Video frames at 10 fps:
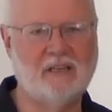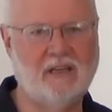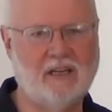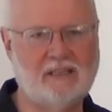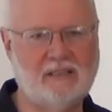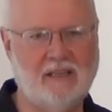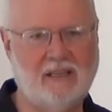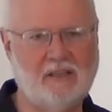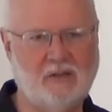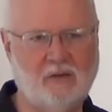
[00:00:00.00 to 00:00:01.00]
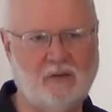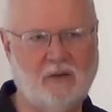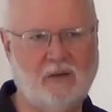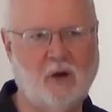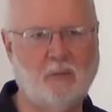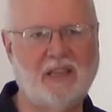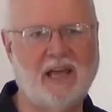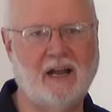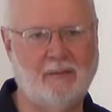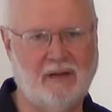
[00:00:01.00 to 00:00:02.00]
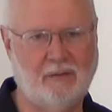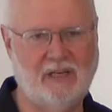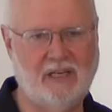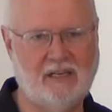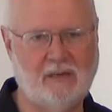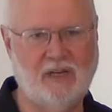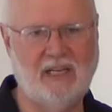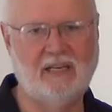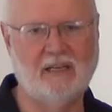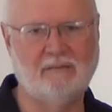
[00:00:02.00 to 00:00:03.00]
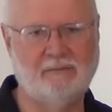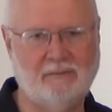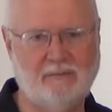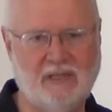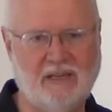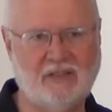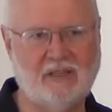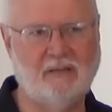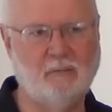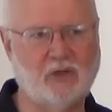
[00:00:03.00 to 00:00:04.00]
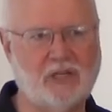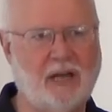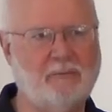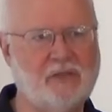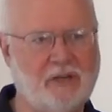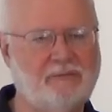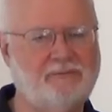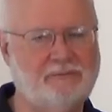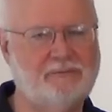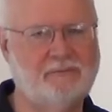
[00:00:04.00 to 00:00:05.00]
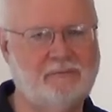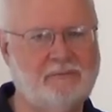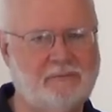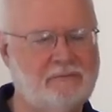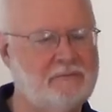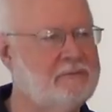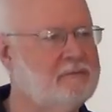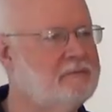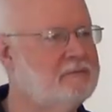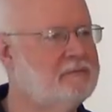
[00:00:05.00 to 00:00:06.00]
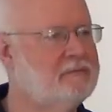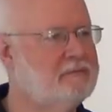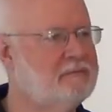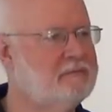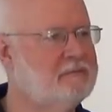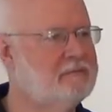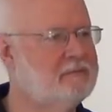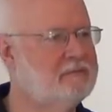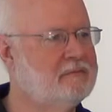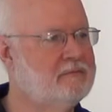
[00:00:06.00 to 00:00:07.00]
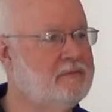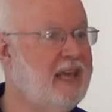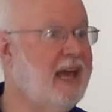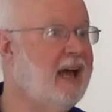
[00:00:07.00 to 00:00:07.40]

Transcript: us to to open that up. Yeah. We, need to, we need to give it more time. So. It's uncomfortable, but maybe that's okay. Yeah,